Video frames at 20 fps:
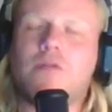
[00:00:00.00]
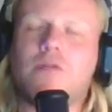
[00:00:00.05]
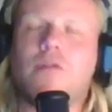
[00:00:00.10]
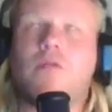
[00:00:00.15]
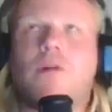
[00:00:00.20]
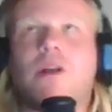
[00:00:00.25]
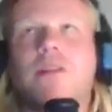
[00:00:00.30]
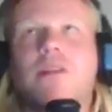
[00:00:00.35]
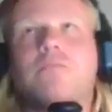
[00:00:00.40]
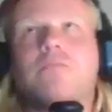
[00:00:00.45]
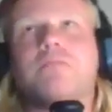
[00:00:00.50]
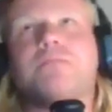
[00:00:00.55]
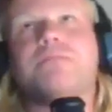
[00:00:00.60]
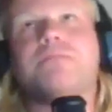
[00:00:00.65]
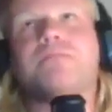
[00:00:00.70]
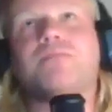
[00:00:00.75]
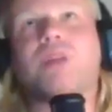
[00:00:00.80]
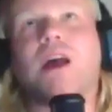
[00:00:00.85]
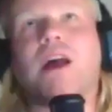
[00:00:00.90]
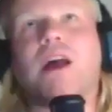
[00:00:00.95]
well,
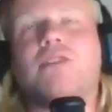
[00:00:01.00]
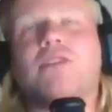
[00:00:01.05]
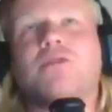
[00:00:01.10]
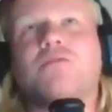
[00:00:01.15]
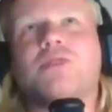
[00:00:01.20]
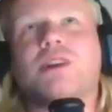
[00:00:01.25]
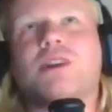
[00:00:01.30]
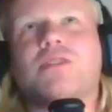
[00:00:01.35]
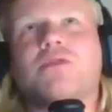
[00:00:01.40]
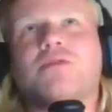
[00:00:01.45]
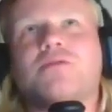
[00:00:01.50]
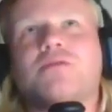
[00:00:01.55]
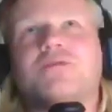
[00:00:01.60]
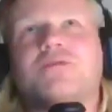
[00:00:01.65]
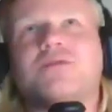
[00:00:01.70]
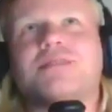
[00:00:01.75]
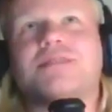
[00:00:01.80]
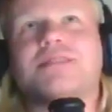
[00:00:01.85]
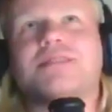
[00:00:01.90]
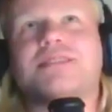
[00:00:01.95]
I don't want to
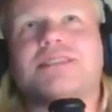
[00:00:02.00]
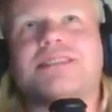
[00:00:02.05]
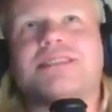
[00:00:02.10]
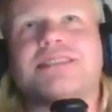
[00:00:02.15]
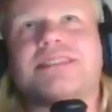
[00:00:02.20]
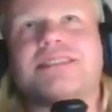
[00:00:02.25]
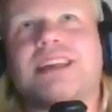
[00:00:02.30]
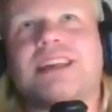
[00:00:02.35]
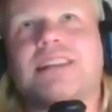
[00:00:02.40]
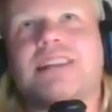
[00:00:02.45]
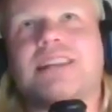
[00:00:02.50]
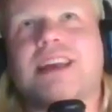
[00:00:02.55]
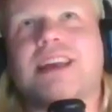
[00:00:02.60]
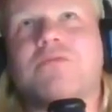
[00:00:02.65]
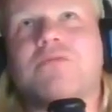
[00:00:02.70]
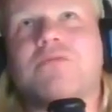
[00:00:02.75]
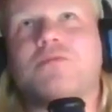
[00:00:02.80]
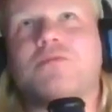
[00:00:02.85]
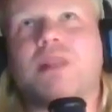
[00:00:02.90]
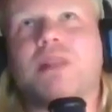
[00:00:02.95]

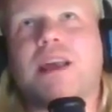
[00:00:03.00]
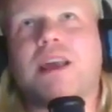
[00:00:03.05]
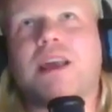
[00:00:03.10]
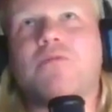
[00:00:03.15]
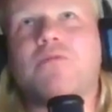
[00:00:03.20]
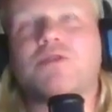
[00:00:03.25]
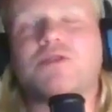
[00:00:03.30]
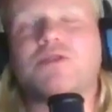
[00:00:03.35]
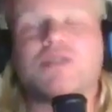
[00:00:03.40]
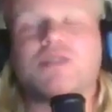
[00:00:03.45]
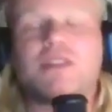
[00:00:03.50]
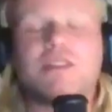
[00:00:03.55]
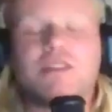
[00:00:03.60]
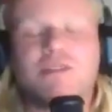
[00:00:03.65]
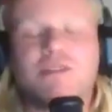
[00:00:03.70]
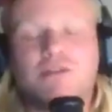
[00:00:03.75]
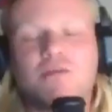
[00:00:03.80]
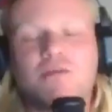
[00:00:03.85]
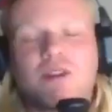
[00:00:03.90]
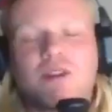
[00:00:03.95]
downplay what you did
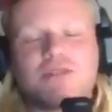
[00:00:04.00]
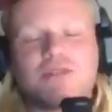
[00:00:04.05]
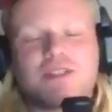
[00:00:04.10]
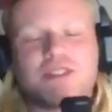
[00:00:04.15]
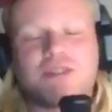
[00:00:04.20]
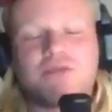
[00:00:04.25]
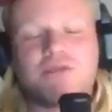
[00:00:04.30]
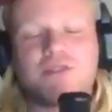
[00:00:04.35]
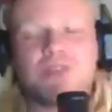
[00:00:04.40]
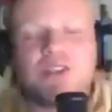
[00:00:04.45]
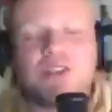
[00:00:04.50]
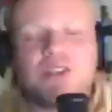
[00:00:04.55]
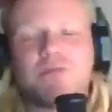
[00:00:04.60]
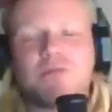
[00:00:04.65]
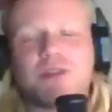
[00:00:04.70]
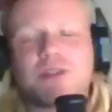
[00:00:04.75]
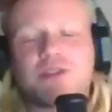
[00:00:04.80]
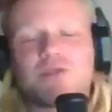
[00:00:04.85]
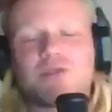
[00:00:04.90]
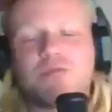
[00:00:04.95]
in 2017,
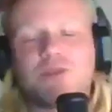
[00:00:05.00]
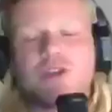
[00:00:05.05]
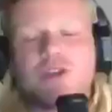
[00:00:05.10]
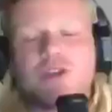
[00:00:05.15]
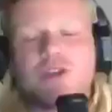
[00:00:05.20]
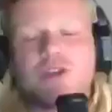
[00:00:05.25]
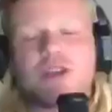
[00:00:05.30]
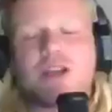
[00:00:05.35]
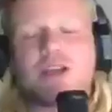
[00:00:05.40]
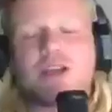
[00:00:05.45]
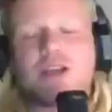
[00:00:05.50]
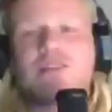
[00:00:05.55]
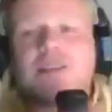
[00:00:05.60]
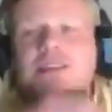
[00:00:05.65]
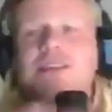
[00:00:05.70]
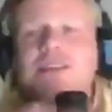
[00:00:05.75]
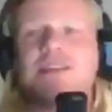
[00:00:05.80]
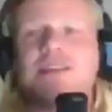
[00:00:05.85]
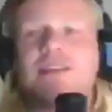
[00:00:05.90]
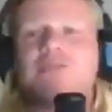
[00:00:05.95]
but you become like an
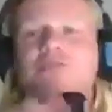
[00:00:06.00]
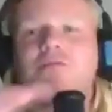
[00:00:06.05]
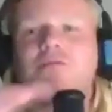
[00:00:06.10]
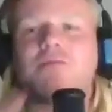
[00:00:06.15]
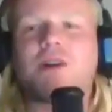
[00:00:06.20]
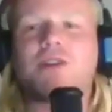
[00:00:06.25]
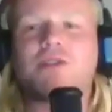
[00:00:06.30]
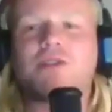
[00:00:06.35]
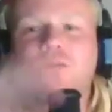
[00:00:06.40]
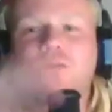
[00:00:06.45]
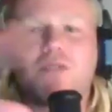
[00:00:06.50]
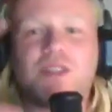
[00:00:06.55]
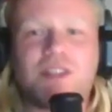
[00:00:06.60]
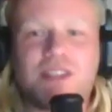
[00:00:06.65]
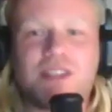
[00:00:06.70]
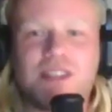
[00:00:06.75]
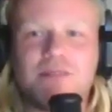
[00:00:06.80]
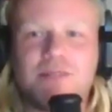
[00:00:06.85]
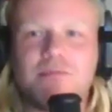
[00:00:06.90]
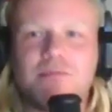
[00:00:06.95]
integral part of the
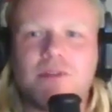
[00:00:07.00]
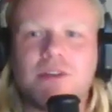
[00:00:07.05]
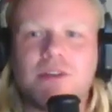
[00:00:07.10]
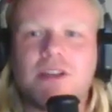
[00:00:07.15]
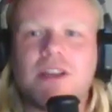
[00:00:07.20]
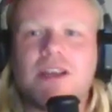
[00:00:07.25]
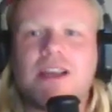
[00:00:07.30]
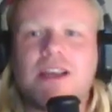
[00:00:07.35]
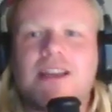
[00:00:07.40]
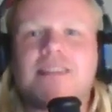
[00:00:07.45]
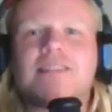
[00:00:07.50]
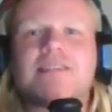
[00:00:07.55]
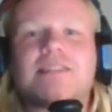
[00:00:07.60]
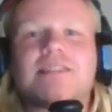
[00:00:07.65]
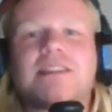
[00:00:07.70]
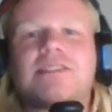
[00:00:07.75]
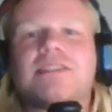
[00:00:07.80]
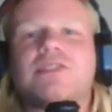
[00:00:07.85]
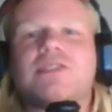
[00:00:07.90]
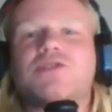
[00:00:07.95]
team in the
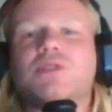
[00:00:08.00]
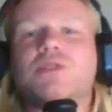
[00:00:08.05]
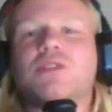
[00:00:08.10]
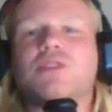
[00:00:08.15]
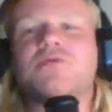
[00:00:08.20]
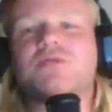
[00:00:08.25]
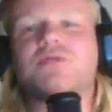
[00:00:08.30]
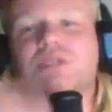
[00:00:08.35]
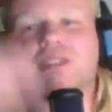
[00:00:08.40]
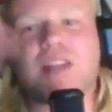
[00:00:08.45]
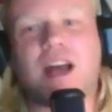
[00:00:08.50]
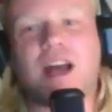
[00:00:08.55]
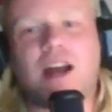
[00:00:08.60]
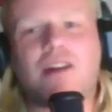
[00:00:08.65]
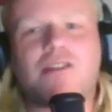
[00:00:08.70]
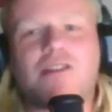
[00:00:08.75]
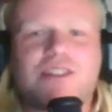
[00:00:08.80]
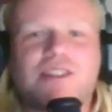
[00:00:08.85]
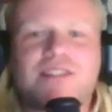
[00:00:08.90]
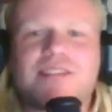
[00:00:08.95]
sense that you get to
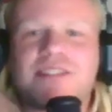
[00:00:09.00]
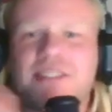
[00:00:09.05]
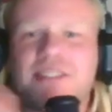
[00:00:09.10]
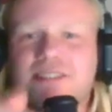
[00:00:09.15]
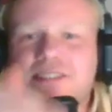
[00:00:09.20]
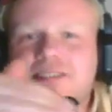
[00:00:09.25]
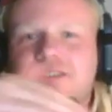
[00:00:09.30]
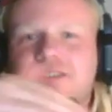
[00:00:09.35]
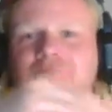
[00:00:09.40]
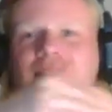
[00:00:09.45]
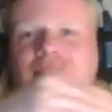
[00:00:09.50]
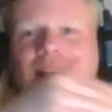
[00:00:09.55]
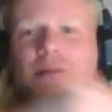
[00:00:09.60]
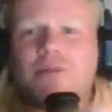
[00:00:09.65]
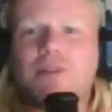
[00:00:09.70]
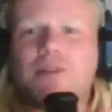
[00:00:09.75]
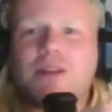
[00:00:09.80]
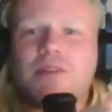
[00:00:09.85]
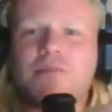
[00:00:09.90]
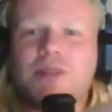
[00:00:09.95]
start six
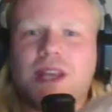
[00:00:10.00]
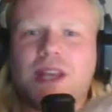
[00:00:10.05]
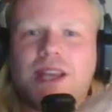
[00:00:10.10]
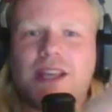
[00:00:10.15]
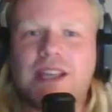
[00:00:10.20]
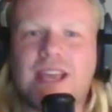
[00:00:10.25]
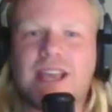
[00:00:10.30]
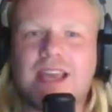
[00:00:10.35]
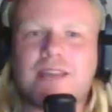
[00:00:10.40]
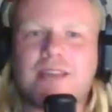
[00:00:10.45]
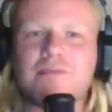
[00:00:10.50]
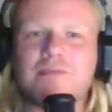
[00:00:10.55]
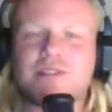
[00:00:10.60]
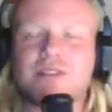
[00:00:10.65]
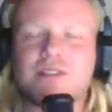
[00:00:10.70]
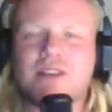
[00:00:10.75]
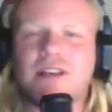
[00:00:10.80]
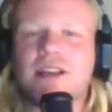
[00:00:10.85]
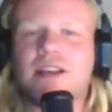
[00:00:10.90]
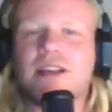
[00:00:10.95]
WNBA games,
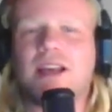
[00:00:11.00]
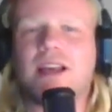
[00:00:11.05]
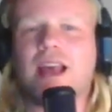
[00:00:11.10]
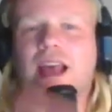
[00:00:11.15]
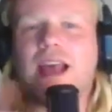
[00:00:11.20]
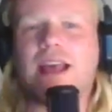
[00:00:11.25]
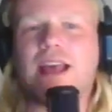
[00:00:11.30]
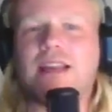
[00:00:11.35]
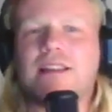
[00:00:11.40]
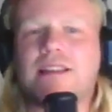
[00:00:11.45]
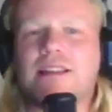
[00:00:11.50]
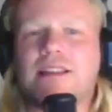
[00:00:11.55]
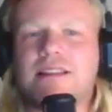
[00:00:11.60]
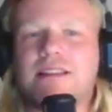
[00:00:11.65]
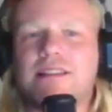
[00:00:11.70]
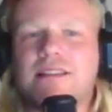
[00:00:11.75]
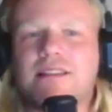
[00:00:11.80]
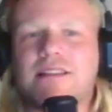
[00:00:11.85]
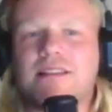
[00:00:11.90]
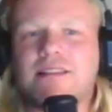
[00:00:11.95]

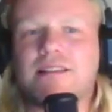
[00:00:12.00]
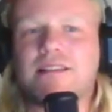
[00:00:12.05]
and